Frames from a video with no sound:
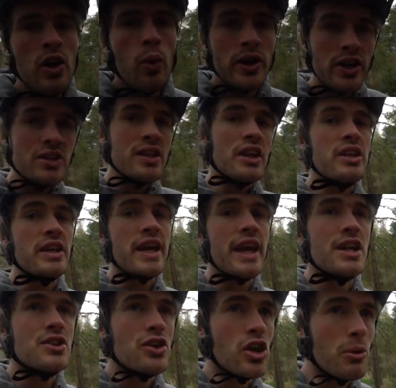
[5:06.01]
When you're setting your
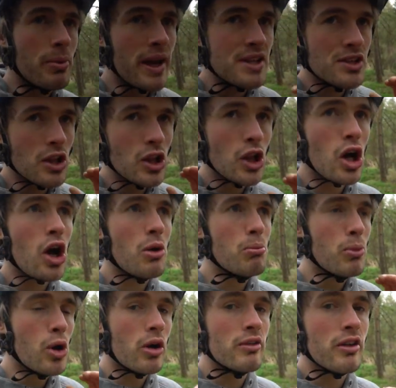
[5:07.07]
gears up, it's a lot
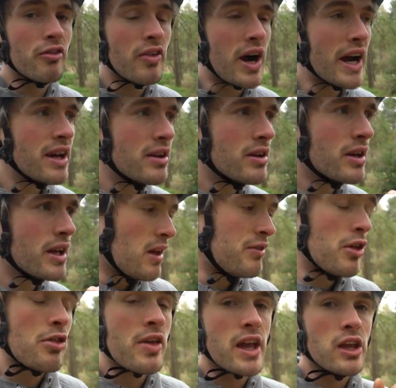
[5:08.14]
more refined. If
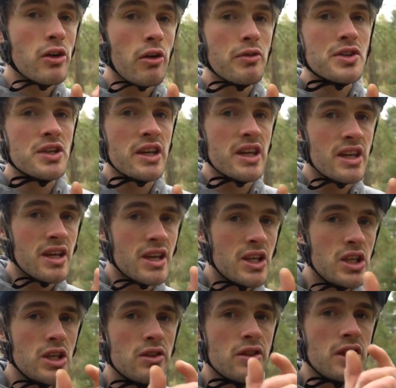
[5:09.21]
you think you're obviously,
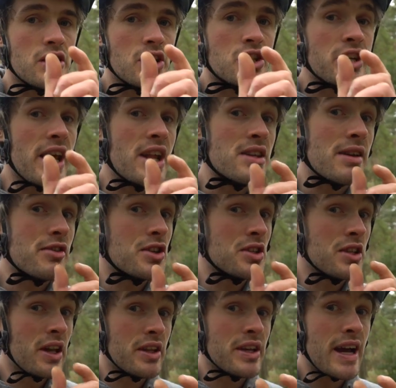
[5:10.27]
the chain's ever so
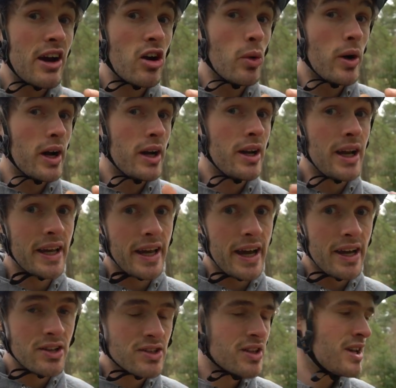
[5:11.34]
slightly narrower, I
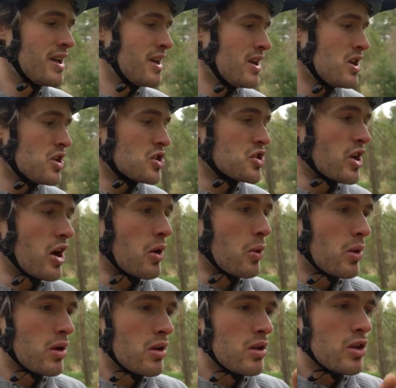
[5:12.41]
guess.
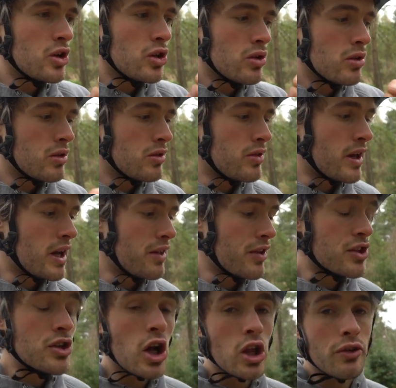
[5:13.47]
So the
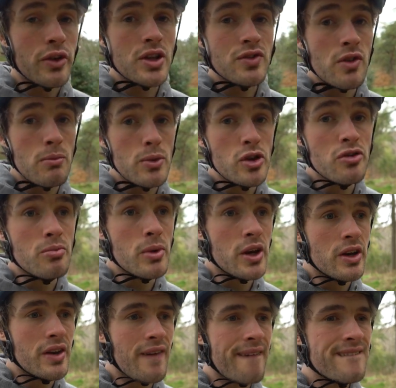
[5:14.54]
tolerance for
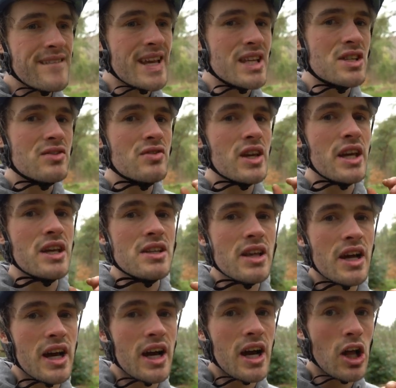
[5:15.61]
movement is
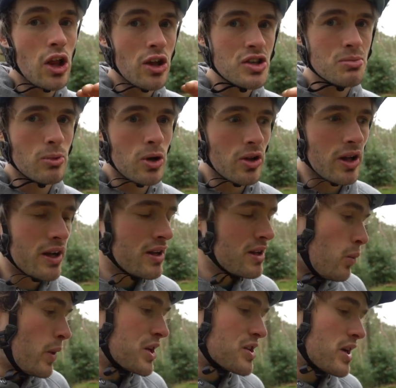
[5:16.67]
a lot smaller,
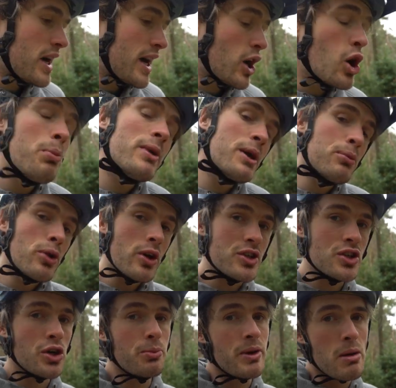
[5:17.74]
which could be a
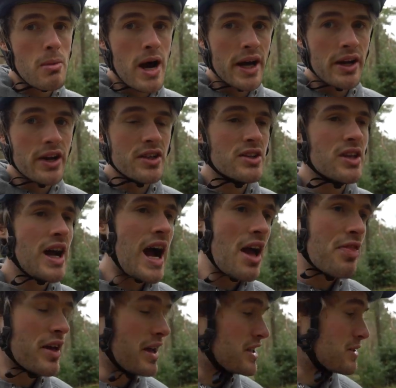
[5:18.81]
plus, could be a minus. I
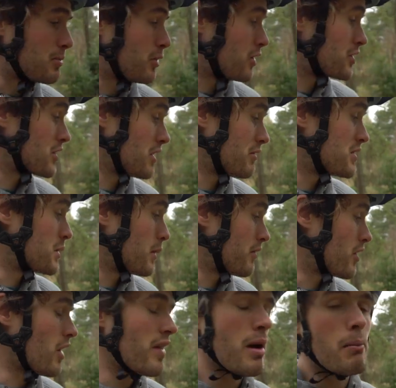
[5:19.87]
think it's a plus because obviously
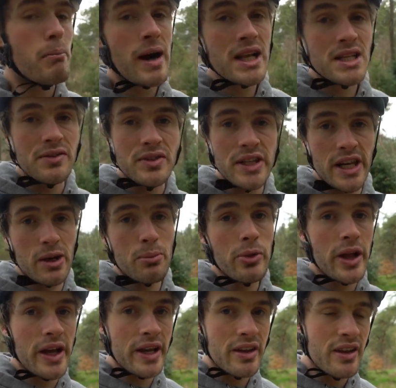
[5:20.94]
we've got that massive dinner
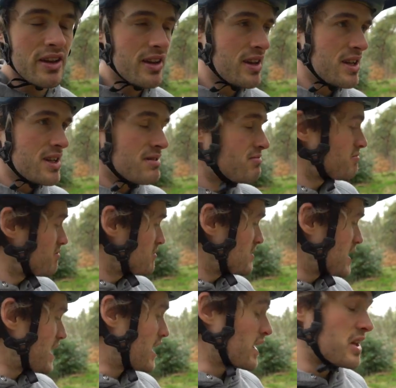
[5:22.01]
plate
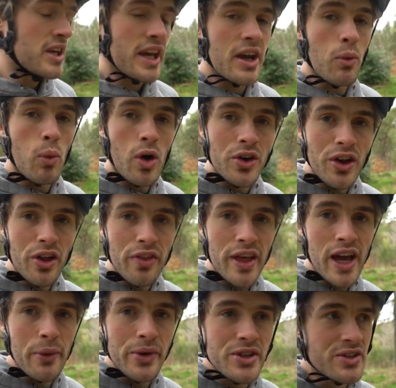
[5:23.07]
gear 1 on
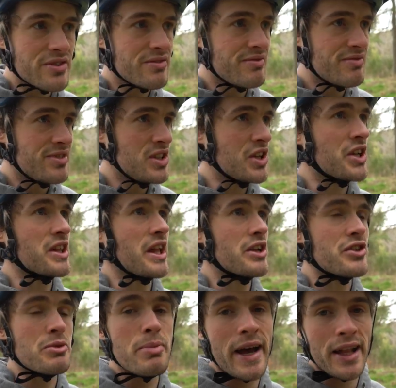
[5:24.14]
there, which you can
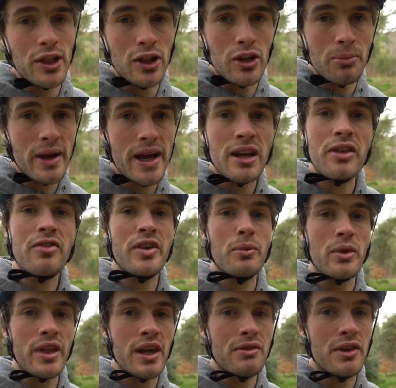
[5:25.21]
literally pedal up anything
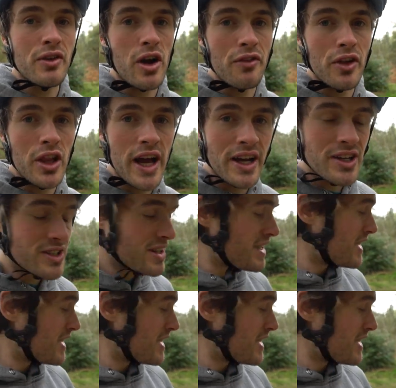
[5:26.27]
with it if you've got the legs.